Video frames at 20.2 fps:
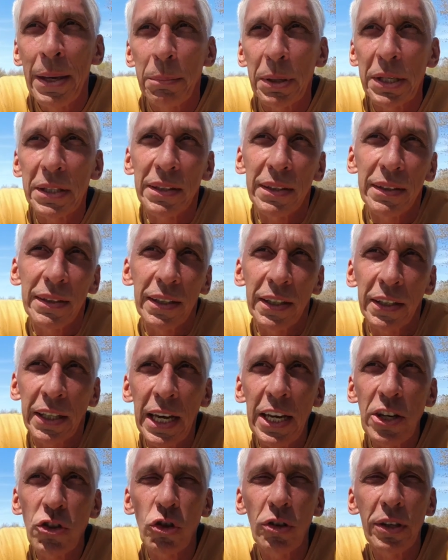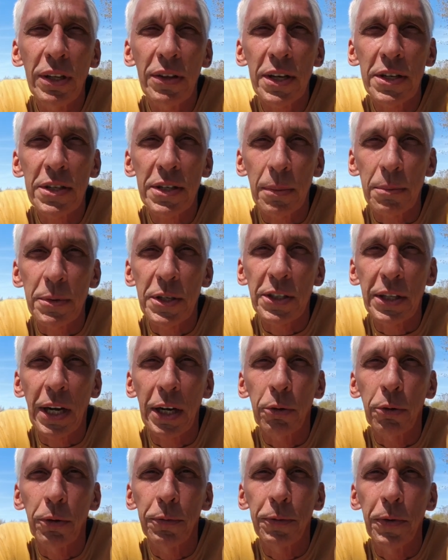But occasionally there's some
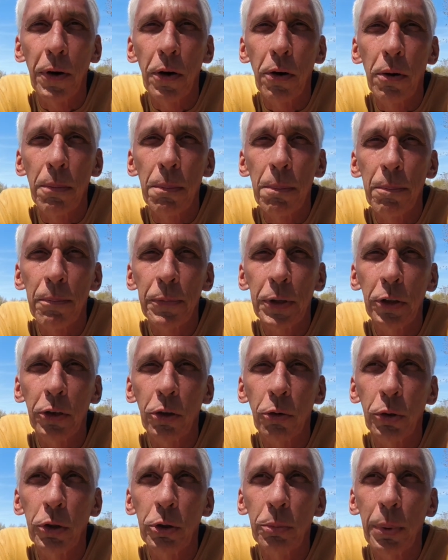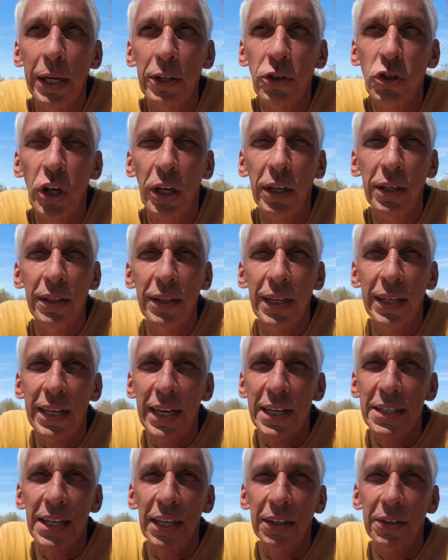styrofoam, when you buy chicken, it
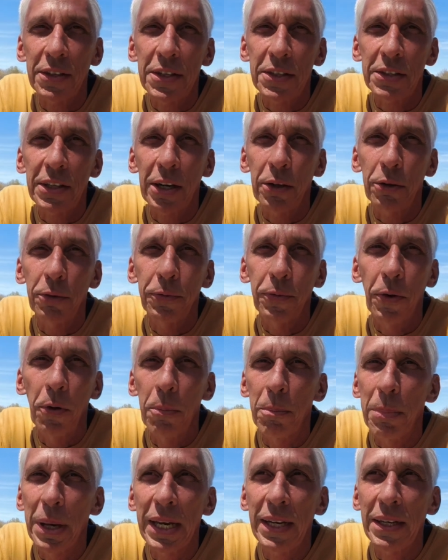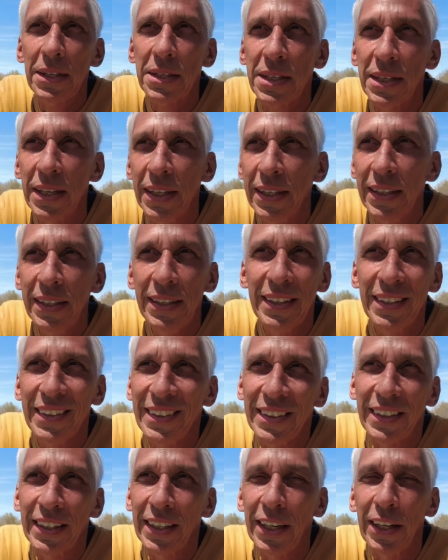has like the styrofoam base.
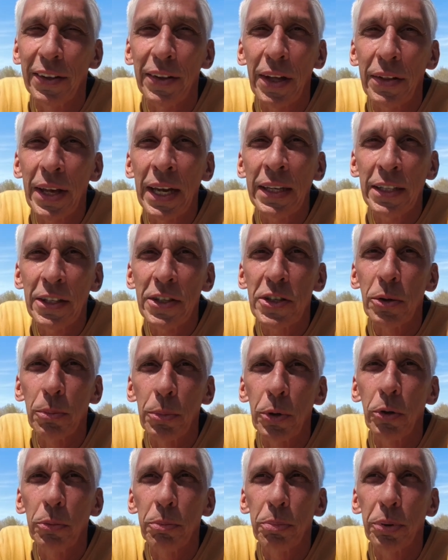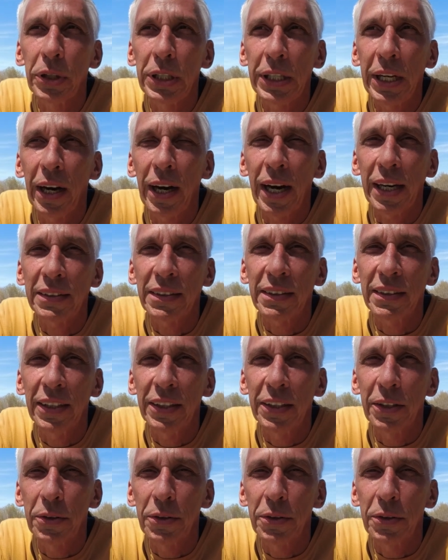That needs to burn pretty hot,